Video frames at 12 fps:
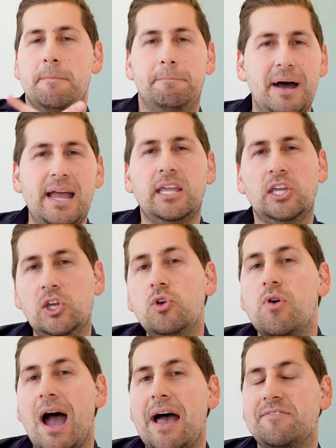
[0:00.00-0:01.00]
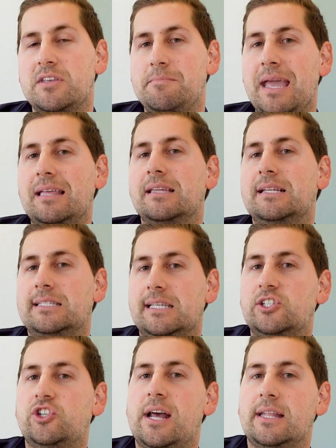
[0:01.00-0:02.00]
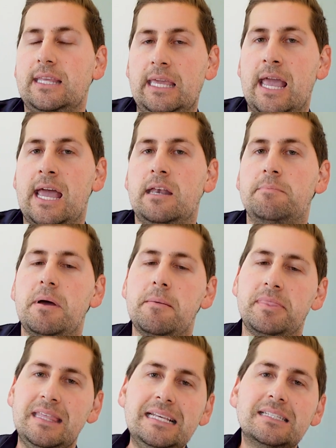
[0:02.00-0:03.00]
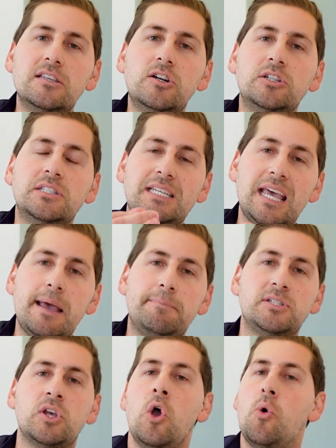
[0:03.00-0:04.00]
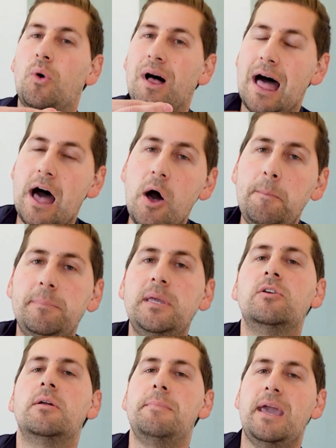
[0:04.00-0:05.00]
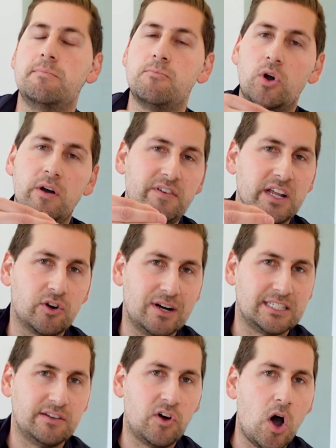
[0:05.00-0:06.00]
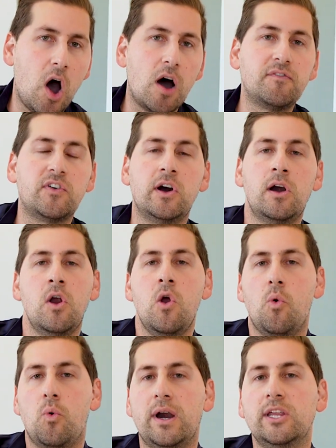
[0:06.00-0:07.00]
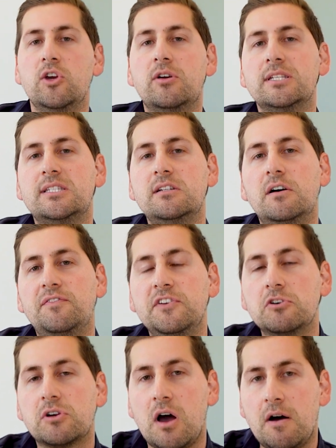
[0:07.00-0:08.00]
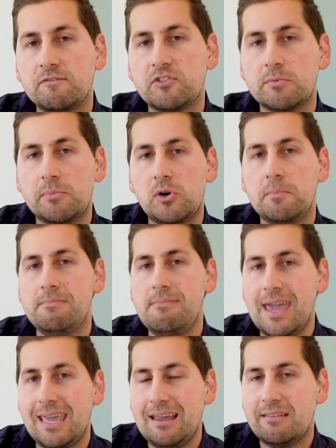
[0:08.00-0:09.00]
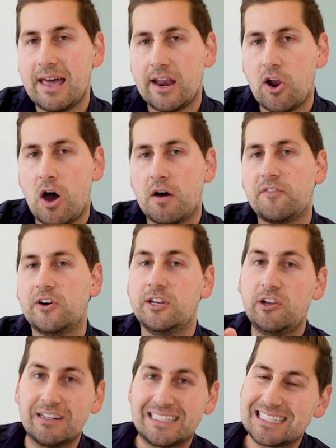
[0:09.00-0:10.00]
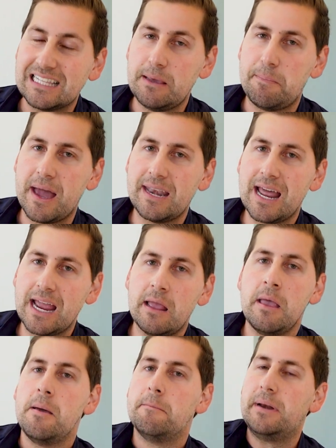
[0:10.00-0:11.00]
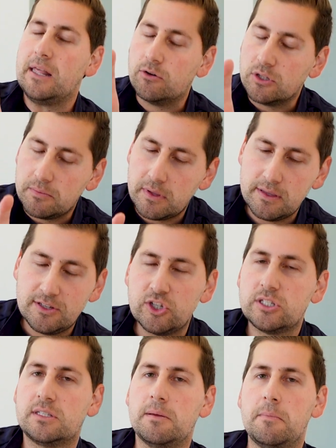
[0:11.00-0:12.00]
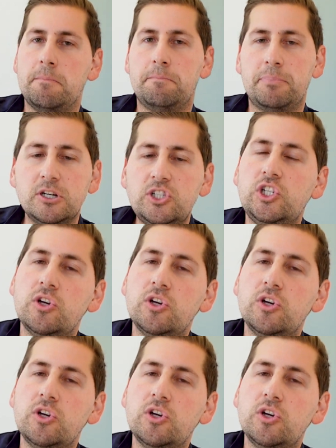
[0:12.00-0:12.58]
but you have to make the decision at the end. But these little tips will help you to make more of an aggressive offer where you could still feel comfortable making that offer and you could sleep at night, but it will just put